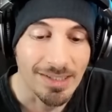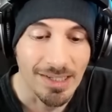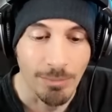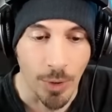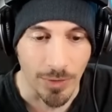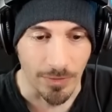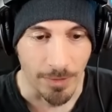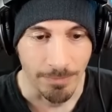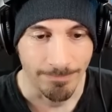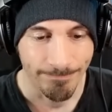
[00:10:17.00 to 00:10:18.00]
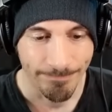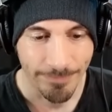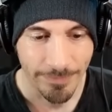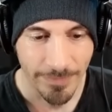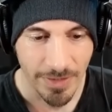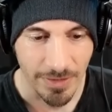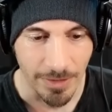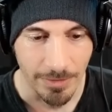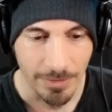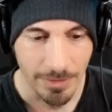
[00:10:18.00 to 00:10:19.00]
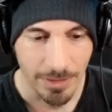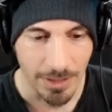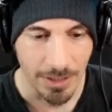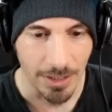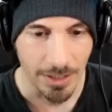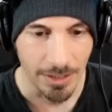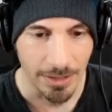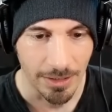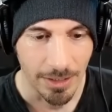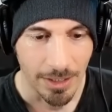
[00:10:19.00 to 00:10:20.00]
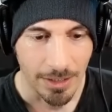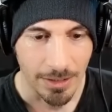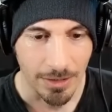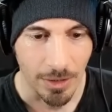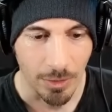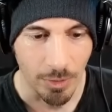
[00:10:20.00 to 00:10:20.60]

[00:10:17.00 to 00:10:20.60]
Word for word: to see both of them. So, the uh, the dark